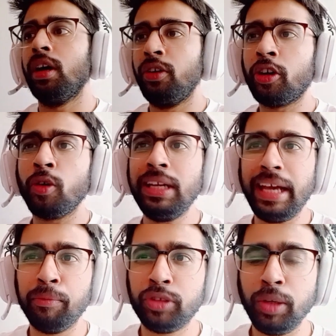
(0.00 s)
not only
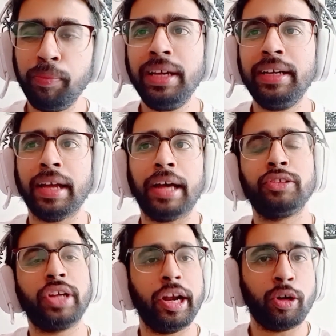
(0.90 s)
MCP, it
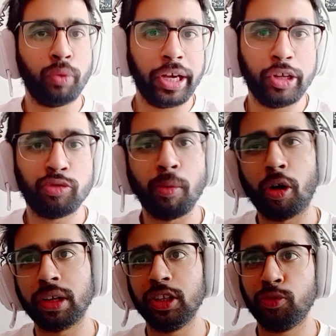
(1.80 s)
has gateways,
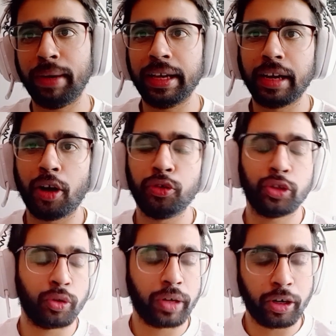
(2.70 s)
models,
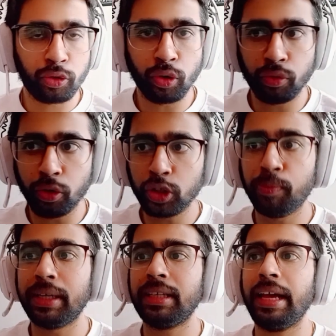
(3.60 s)
playgrounds, so on and so forth,
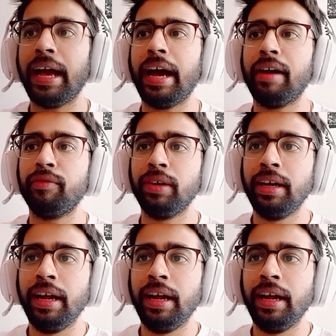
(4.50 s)
but they have